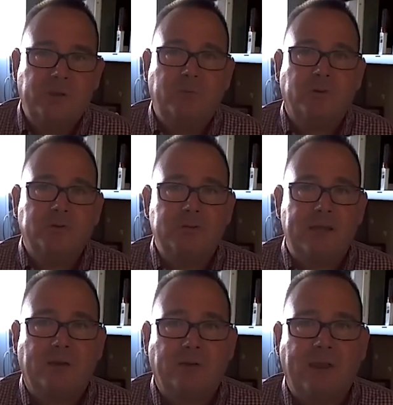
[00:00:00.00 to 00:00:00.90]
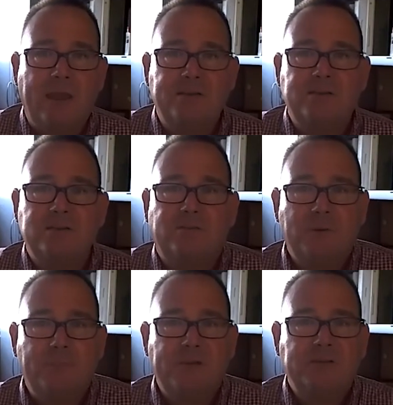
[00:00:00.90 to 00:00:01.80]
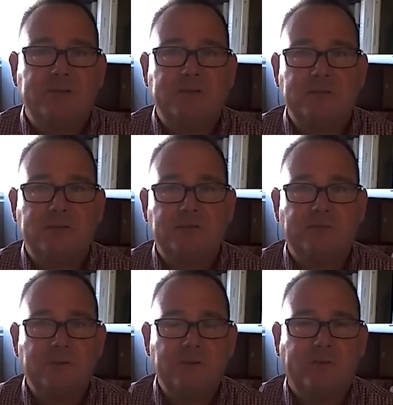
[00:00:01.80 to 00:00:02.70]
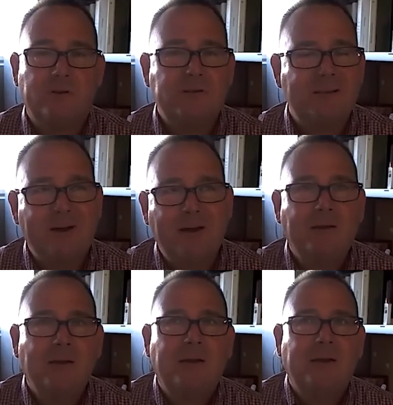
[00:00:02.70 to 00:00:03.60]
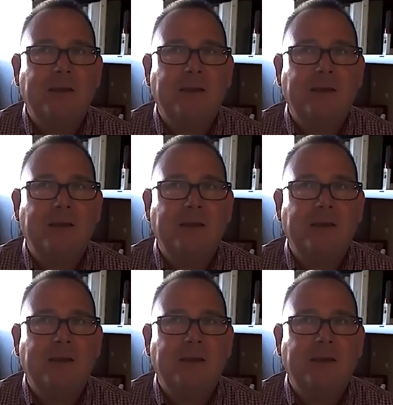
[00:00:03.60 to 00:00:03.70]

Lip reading: We were saying, okay, this is for the business, this is for the university. Well,